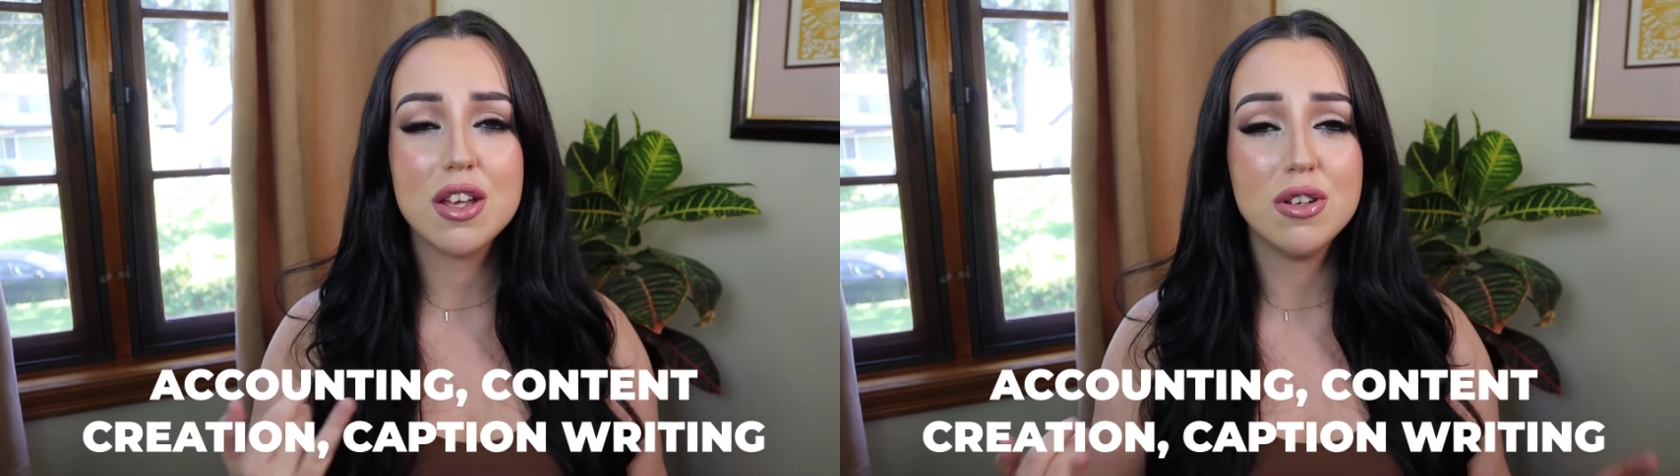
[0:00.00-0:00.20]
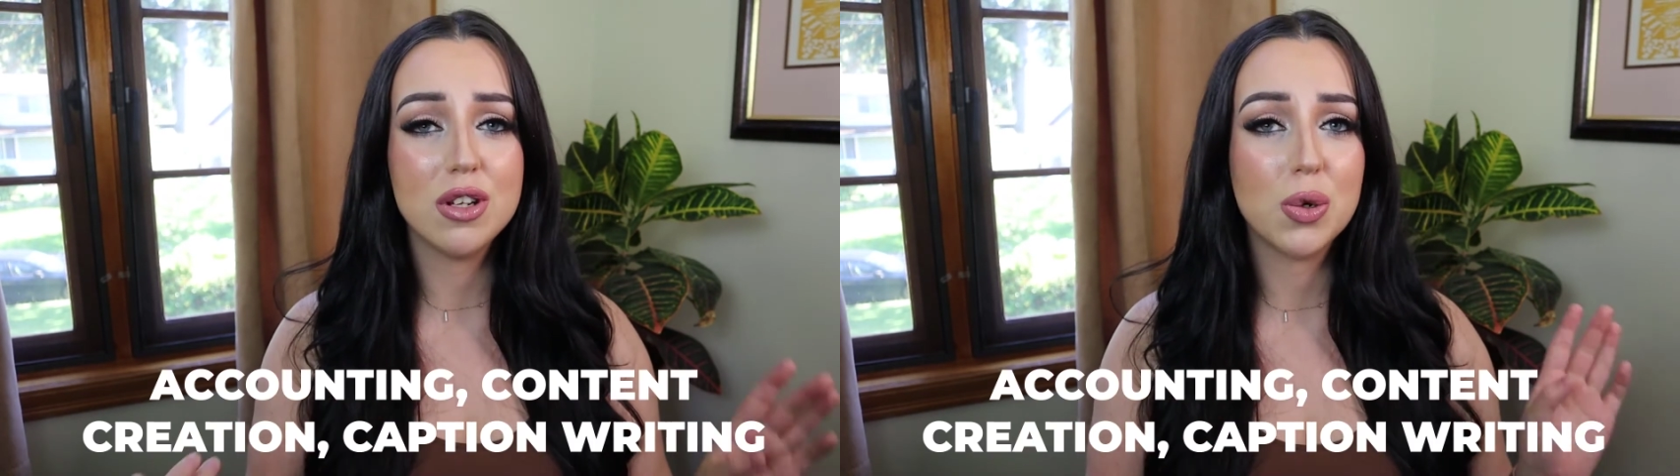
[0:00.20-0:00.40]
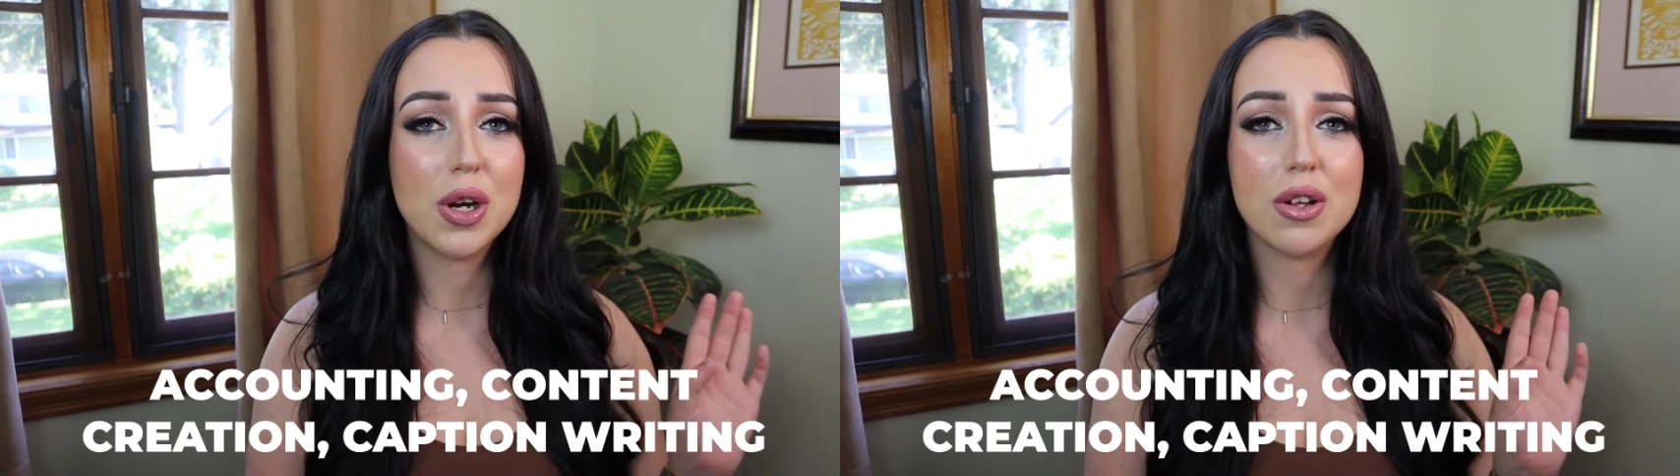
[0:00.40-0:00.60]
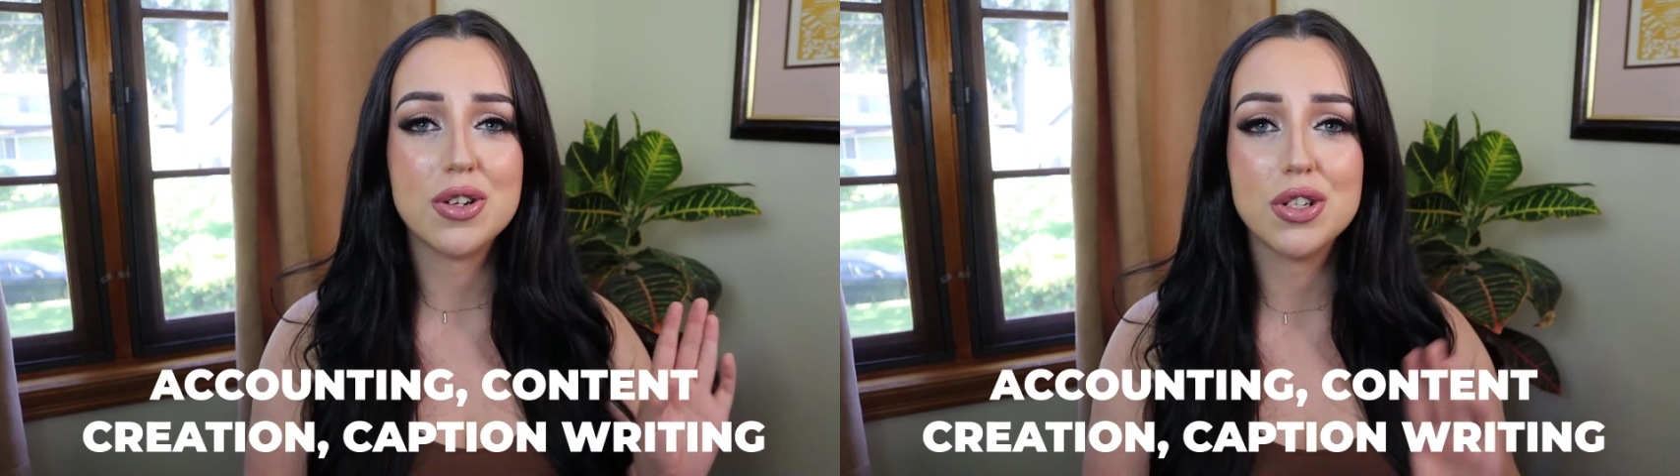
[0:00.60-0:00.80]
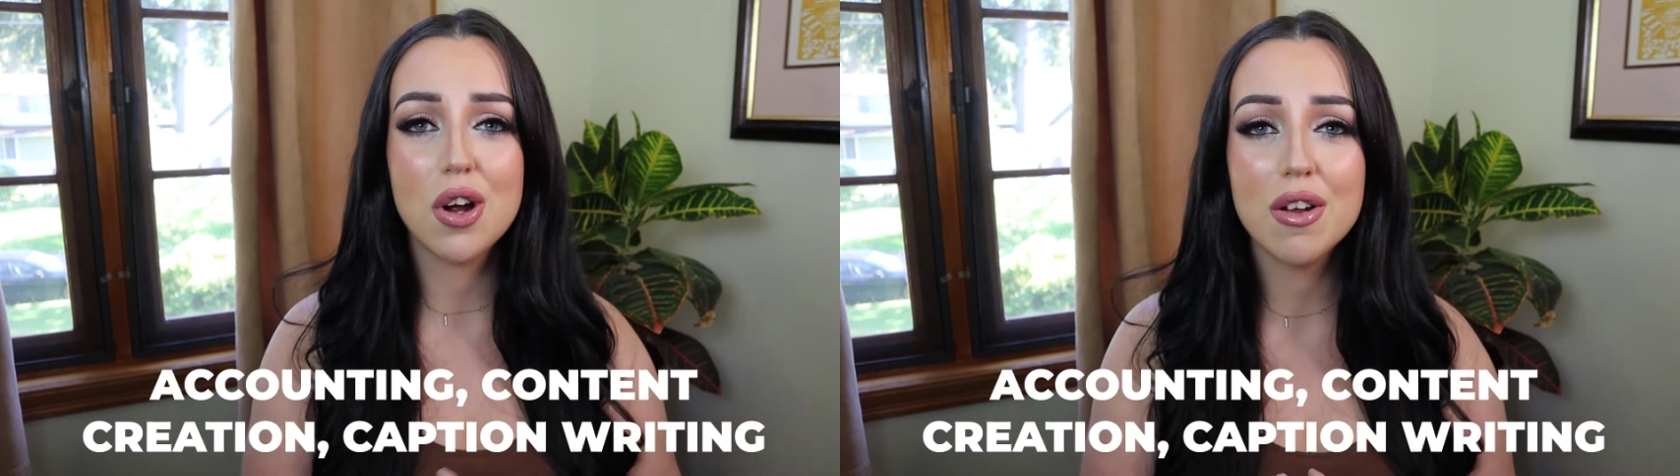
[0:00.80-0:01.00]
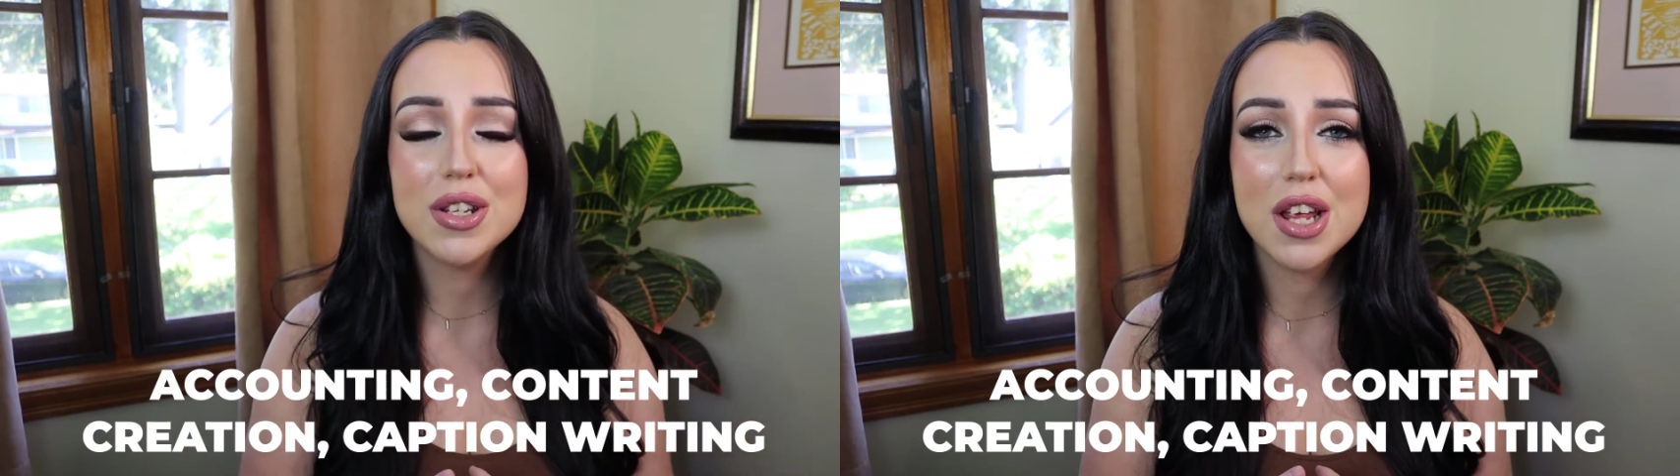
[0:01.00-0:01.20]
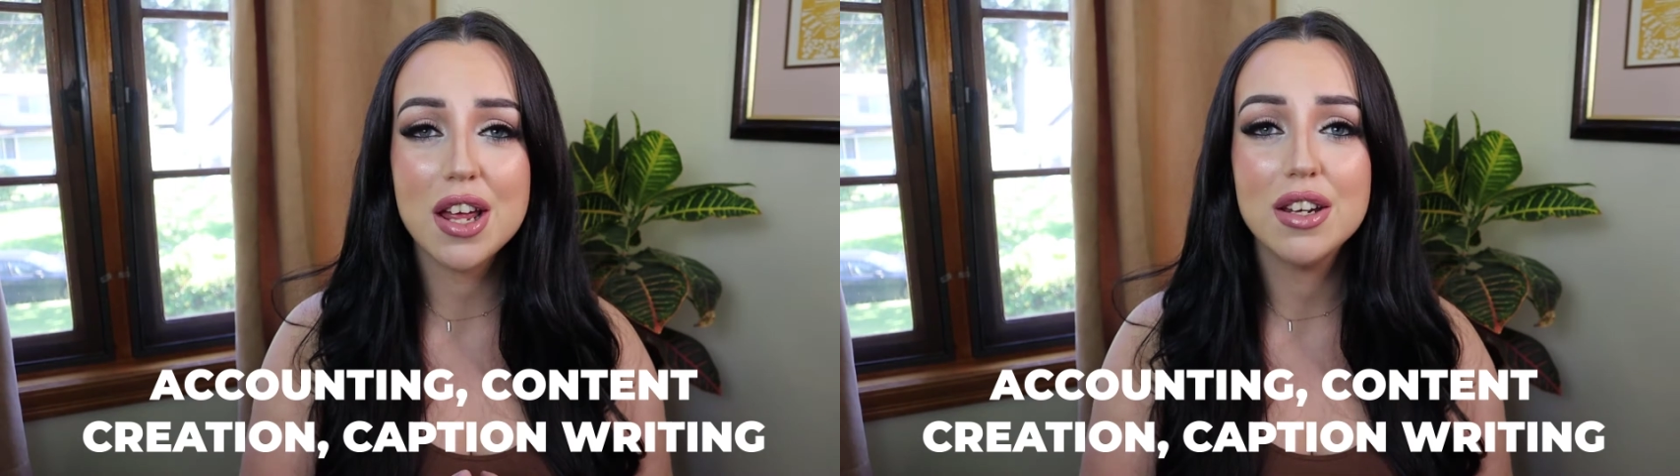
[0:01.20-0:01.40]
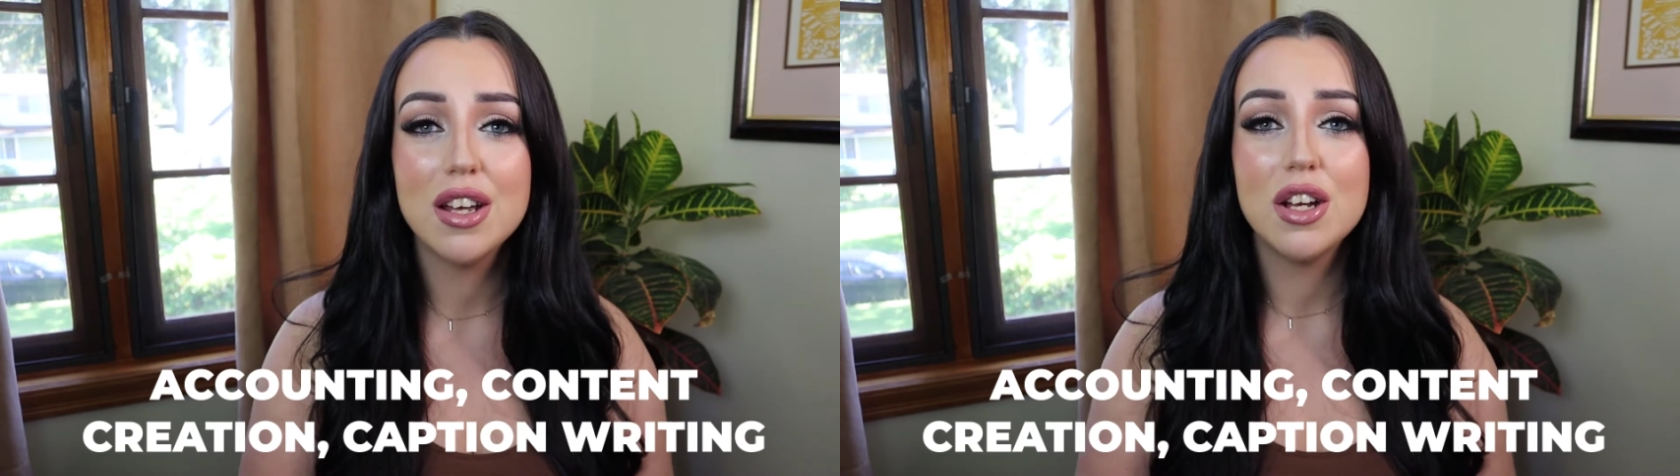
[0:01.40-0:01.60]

you can create all your content,